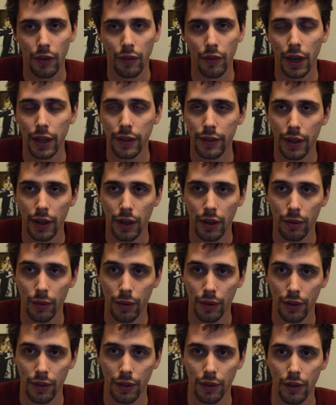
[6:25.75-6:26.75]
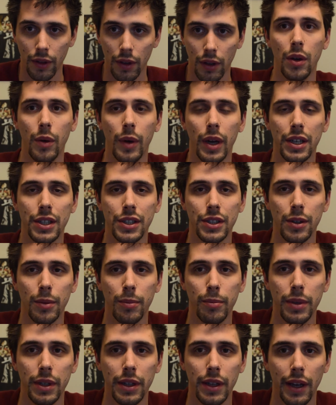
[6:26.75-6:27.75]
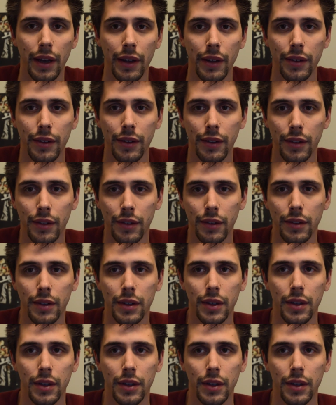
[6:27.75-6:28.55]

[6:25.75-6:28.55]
right there with no extra BS.